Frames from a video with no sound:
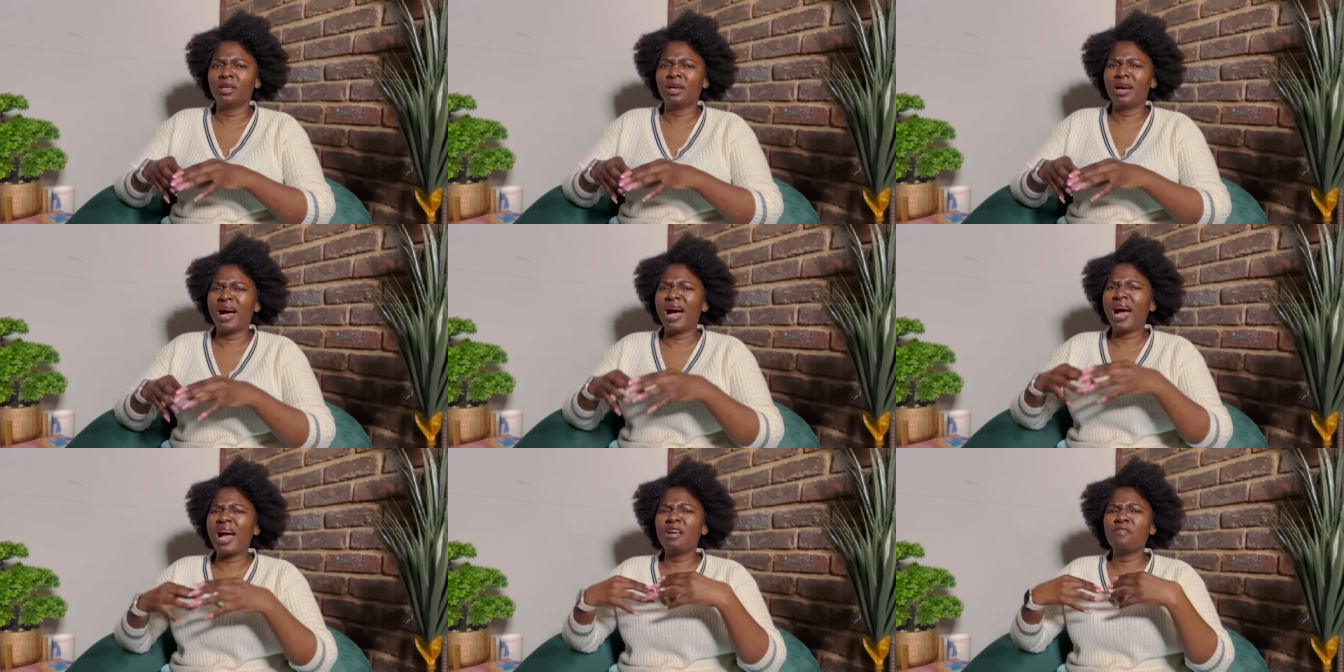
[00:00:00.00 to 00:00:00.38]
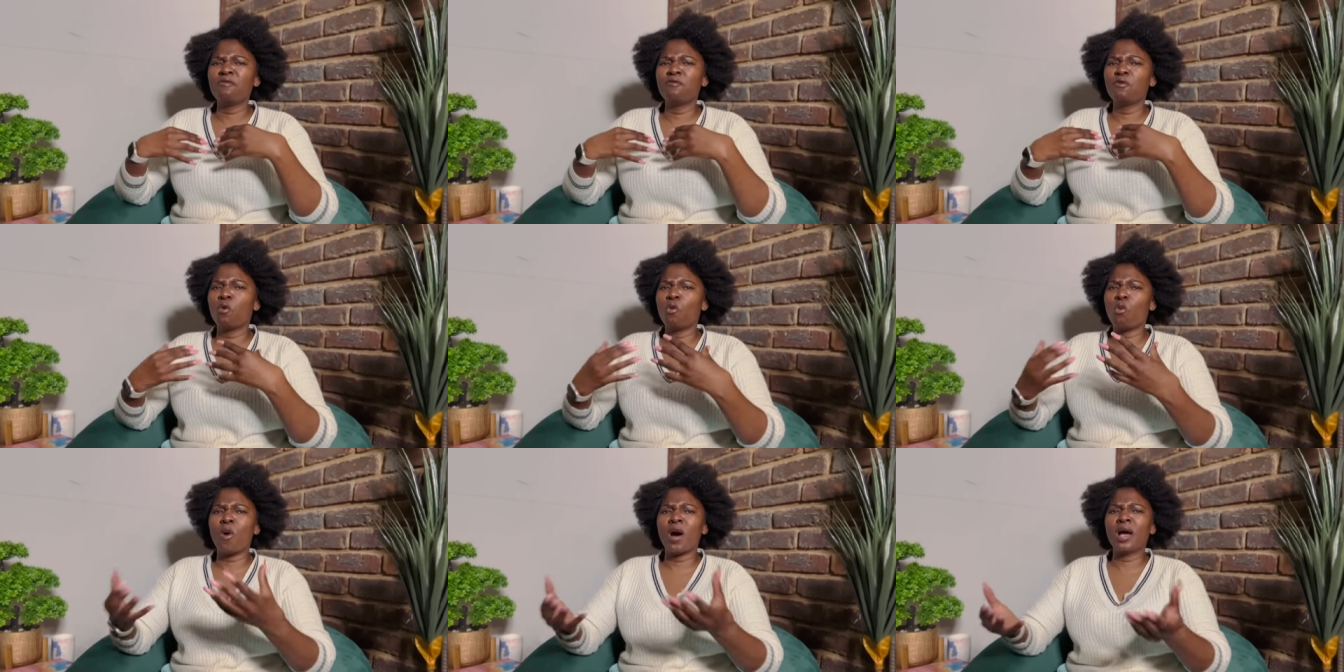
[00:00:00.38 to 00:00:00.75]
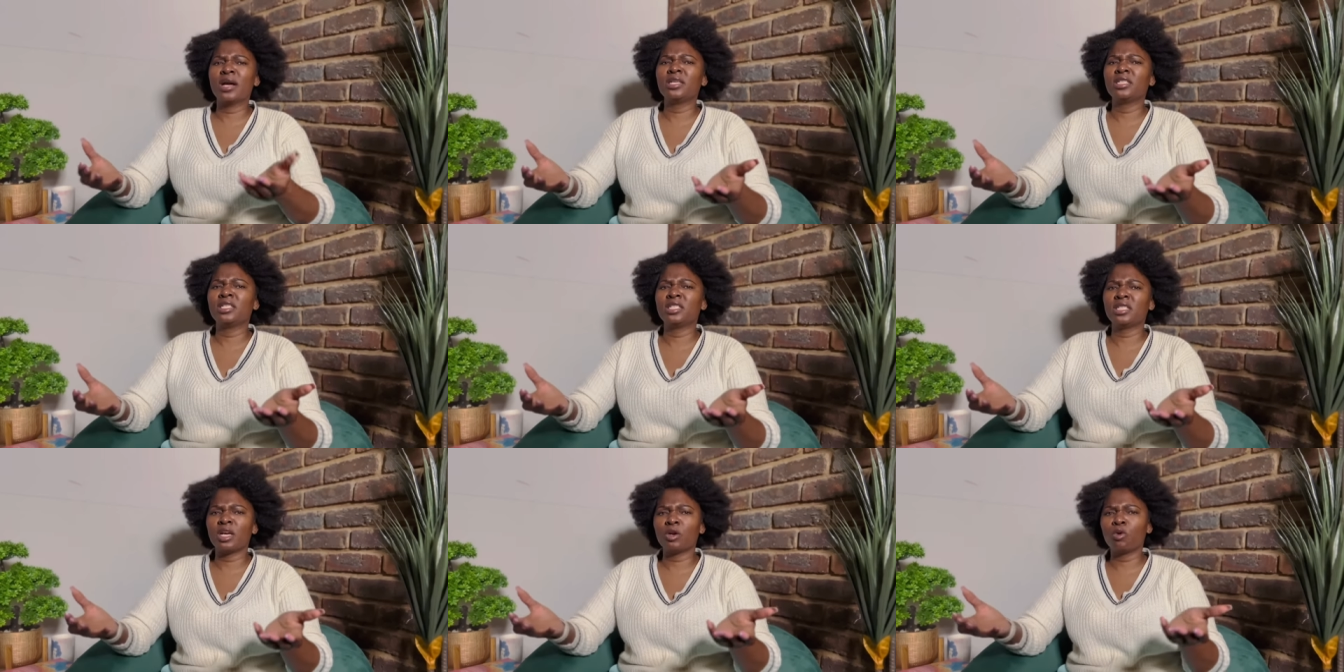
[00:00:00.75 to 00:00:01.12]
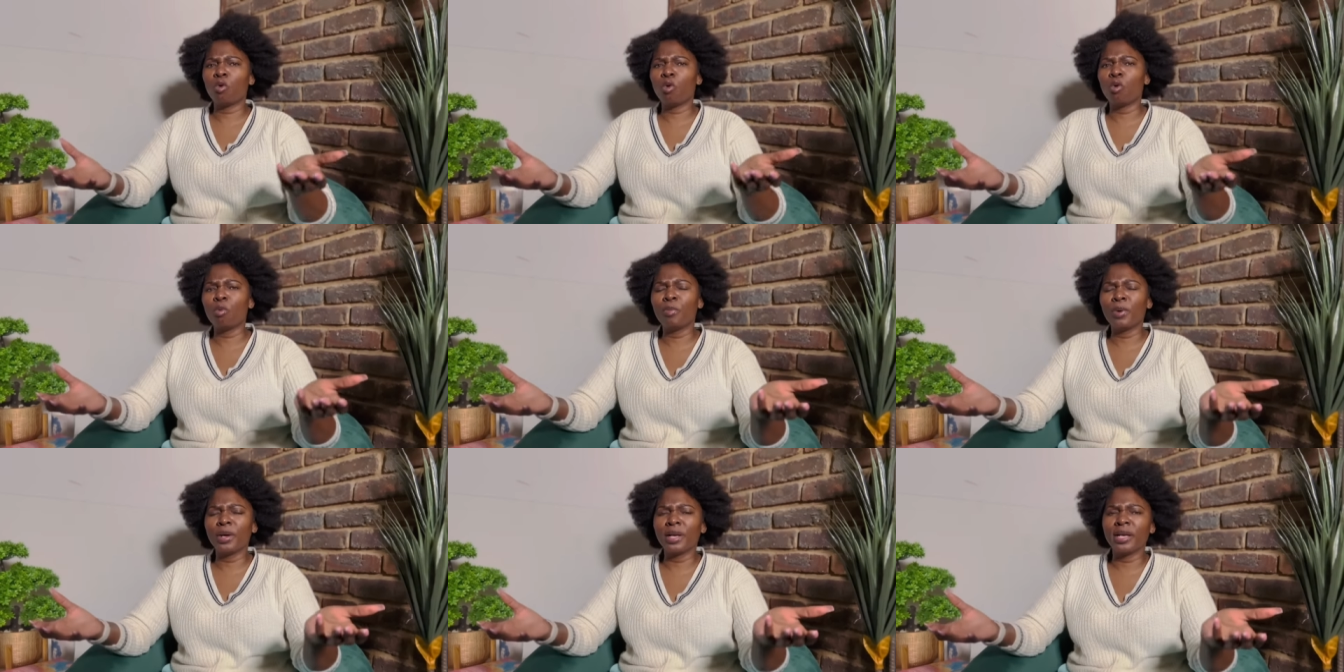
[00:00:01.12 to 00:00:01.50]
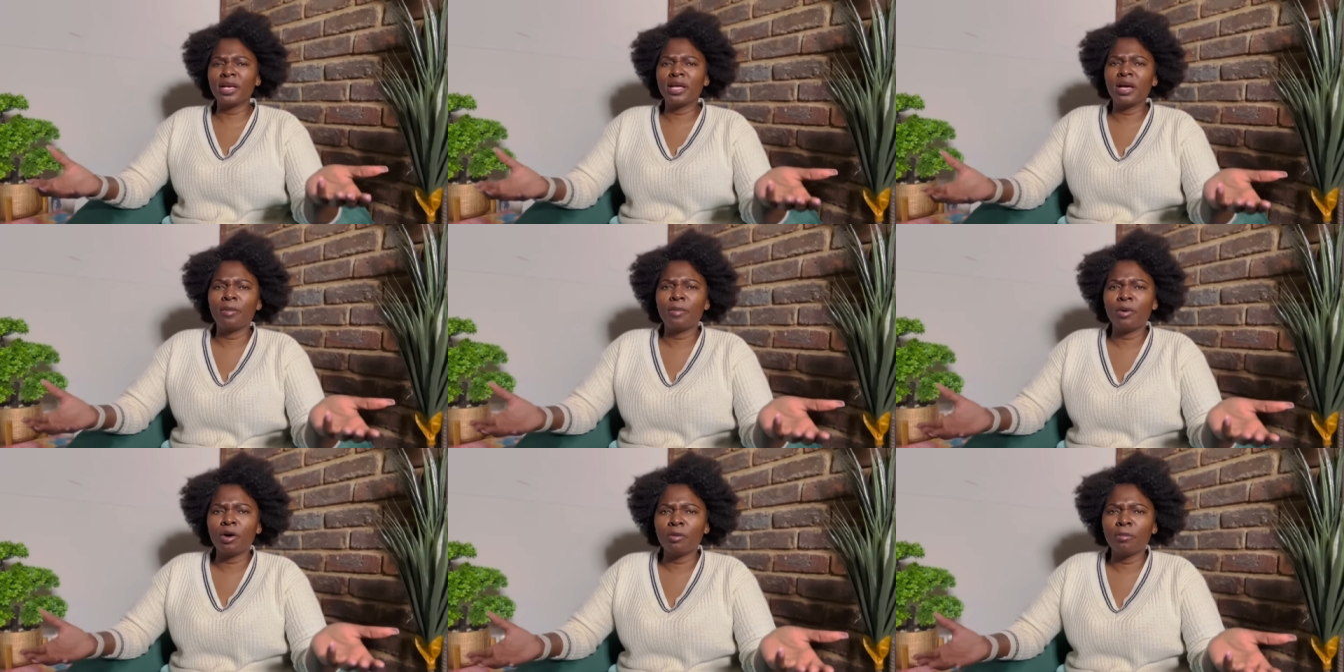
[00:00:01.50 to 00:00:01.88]
I, for one, shared openly
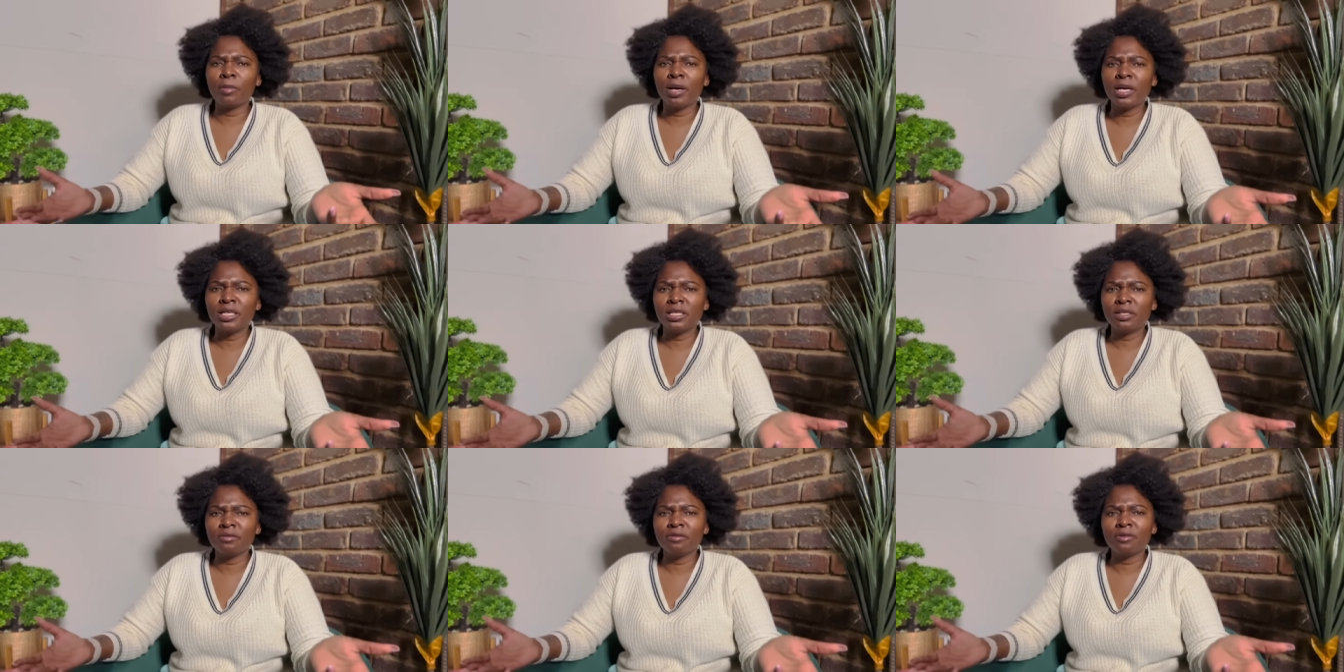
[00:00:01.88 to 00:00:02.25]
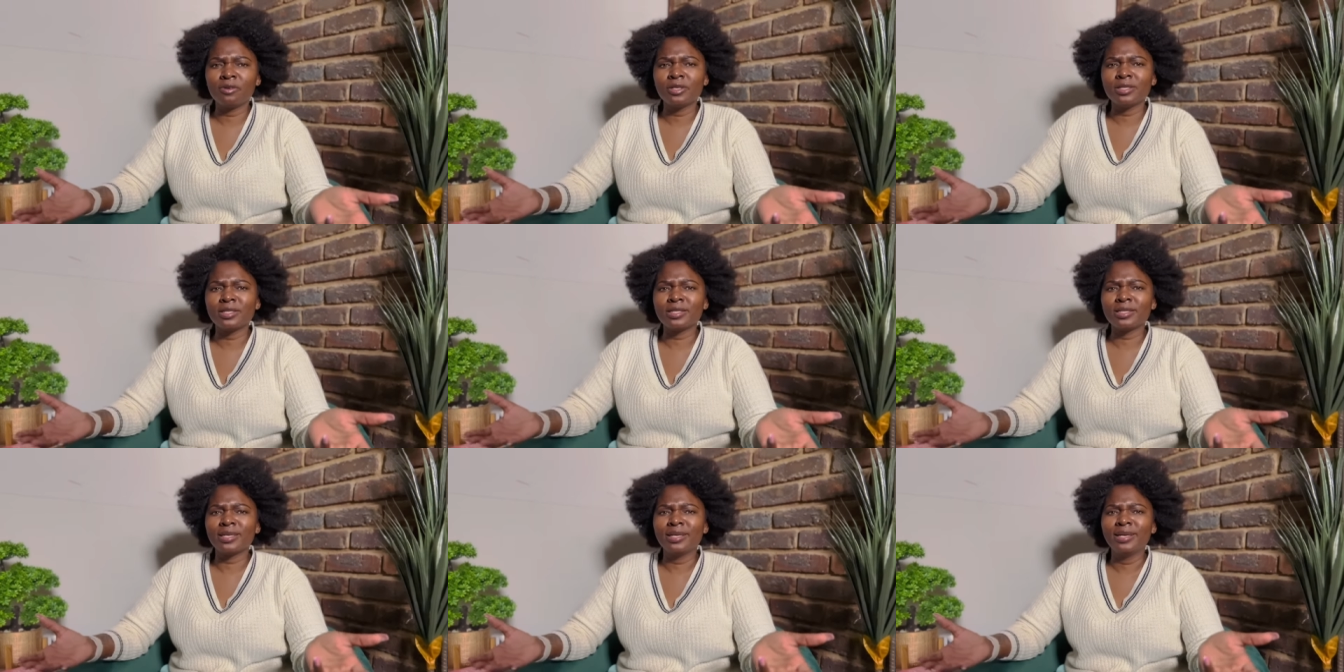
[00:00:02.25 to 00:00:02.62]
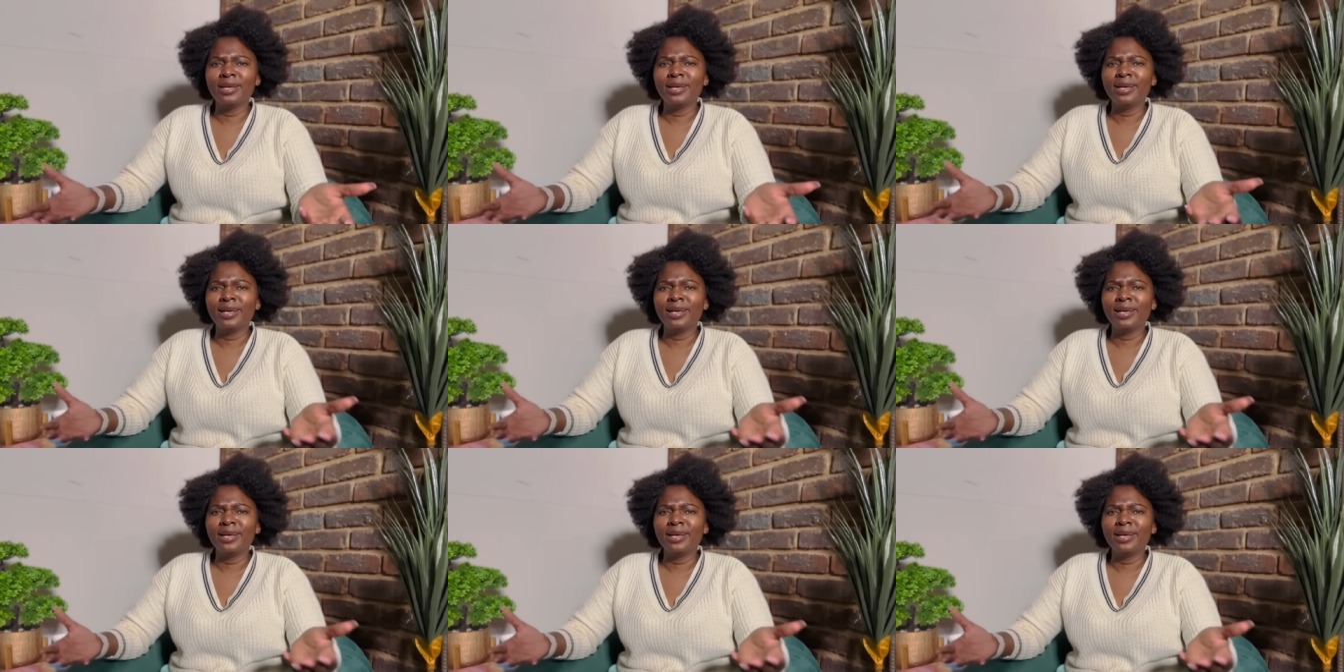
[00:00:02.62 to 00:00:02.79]
about my divorce,